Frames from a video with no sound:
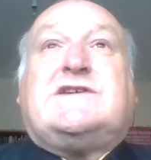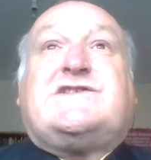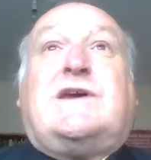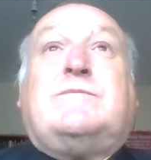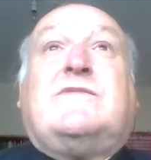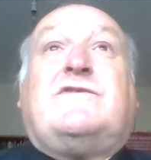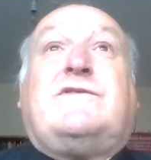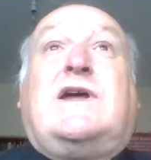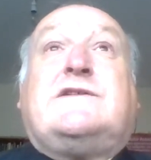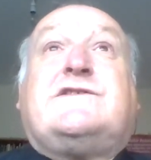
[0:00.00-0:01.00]
some
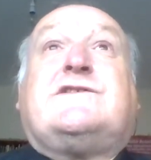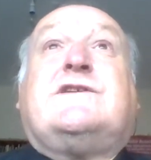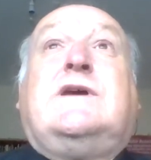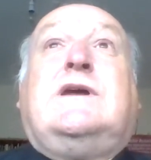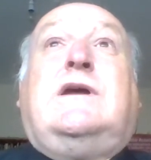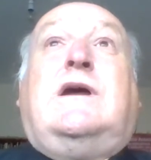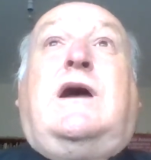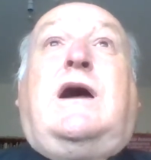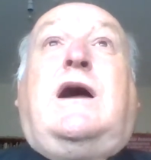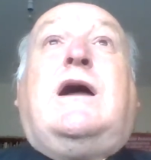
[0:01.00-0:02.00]
floods,
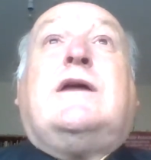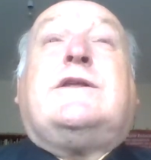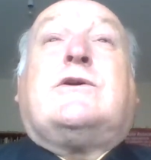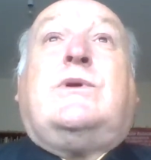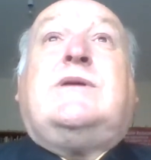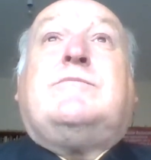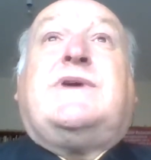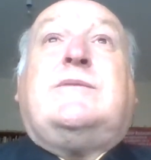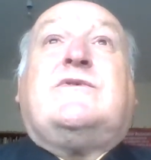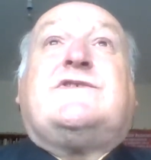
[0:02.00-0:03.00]
the Korean
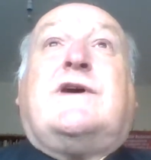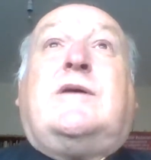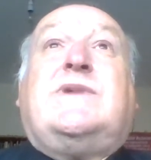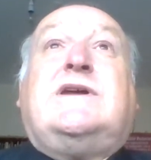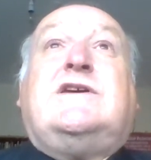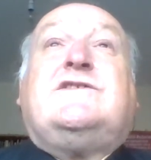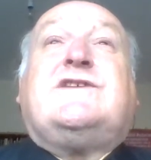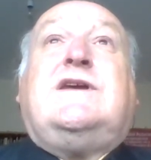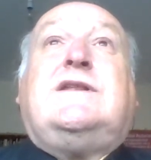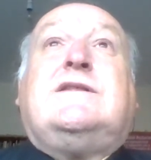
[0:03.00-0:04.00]
People's Army
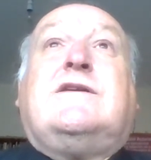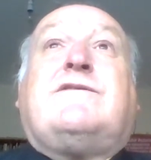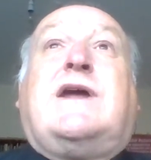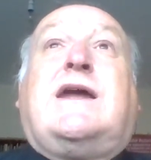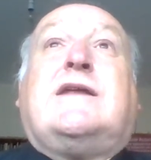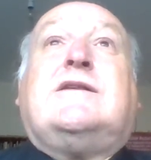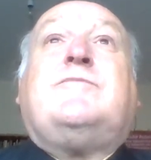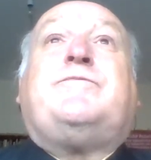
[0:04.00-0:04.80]
is in the van